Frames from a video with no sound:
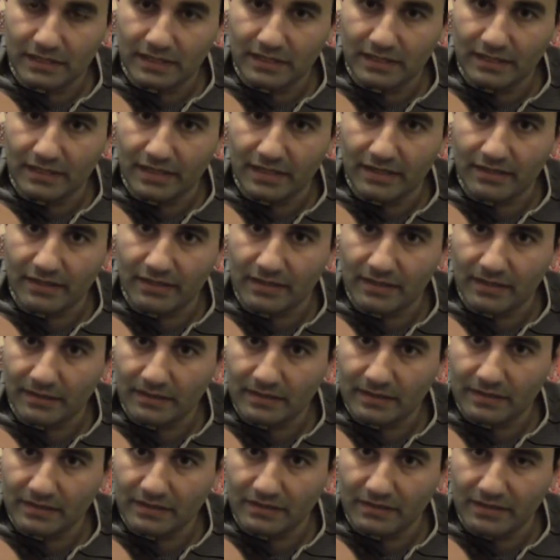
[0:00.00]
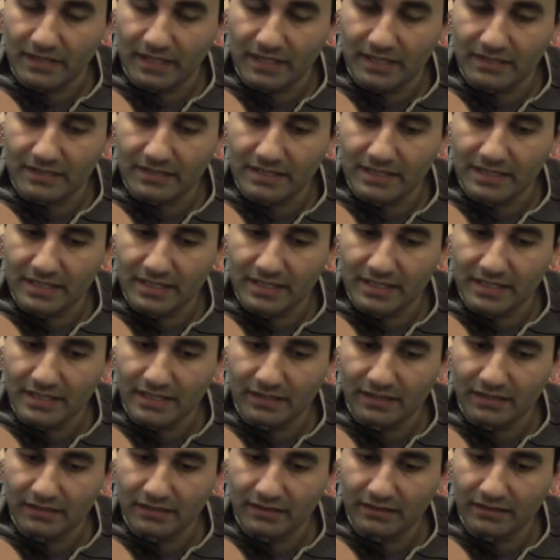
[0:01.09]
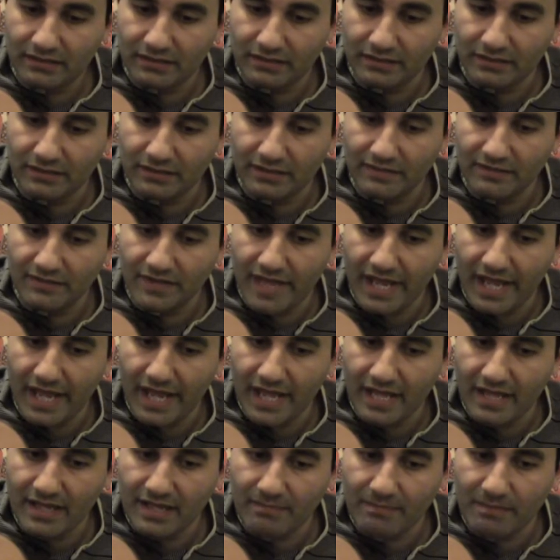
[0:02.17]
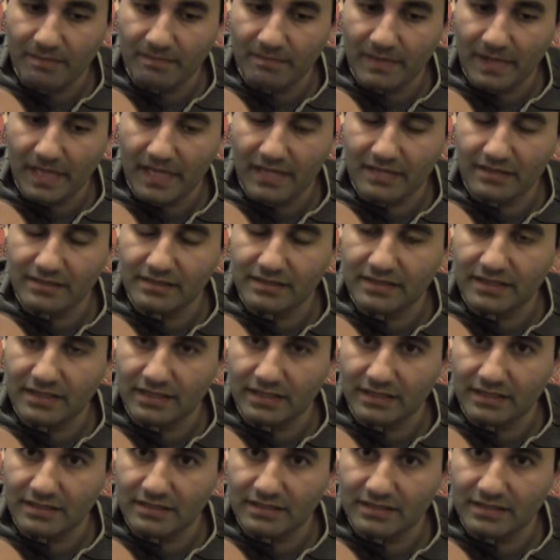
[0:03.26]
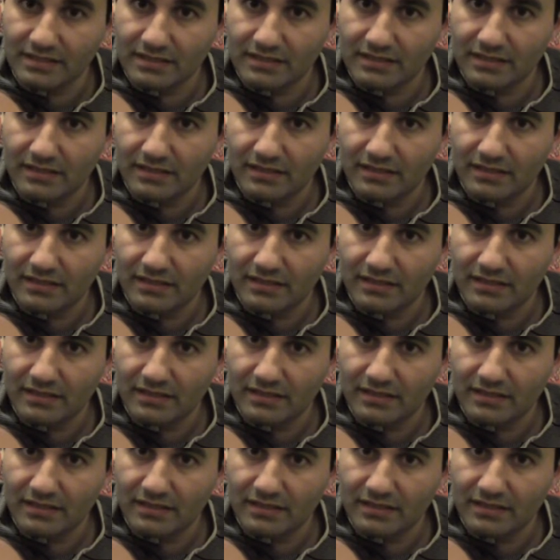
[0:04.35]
And now you got D, you leave the A as it is.